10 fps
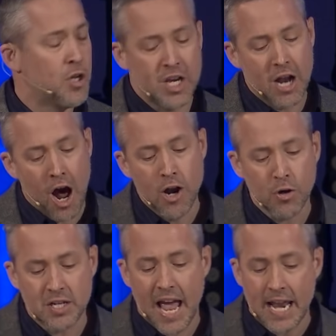You see, to
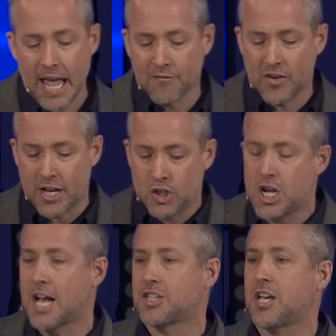understand infinite
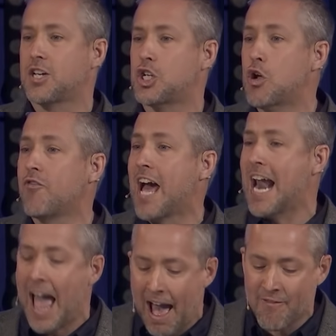justice, you've
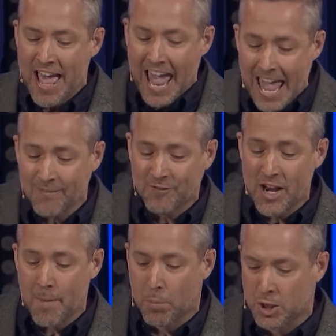got to have
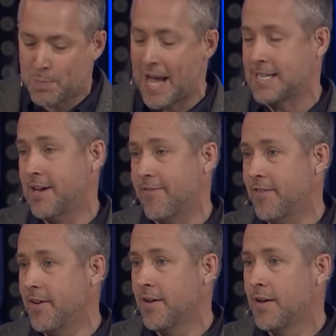infinite
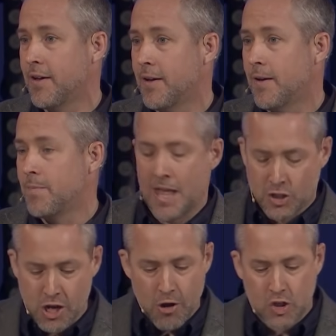perspective.
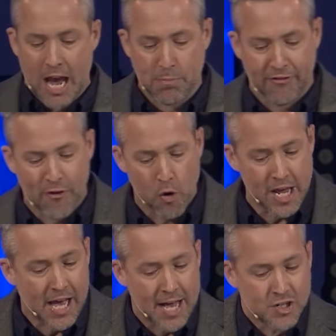And so, chapter
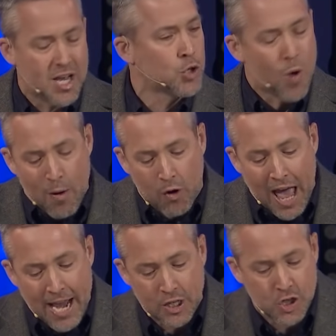40, God says, While we're
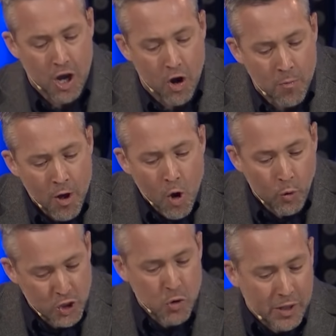at it, Job,
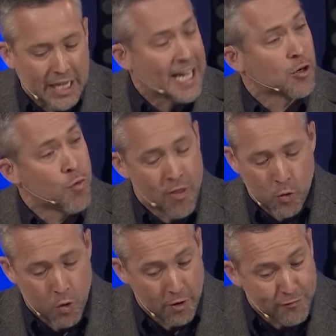would you really like to run
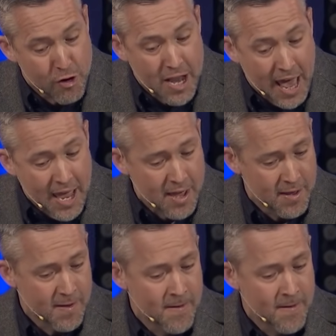the world for a day?